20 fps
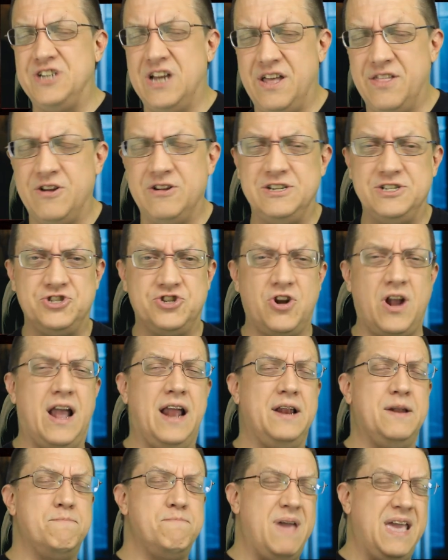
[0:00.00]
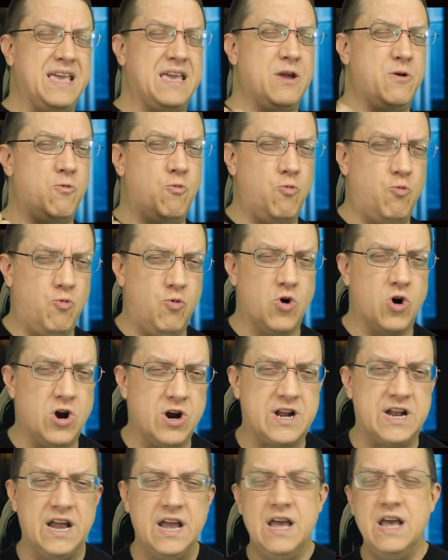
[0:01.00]
other to trying to make it
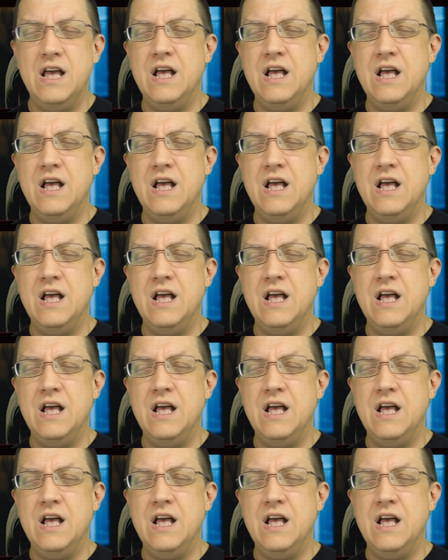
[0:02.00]
work,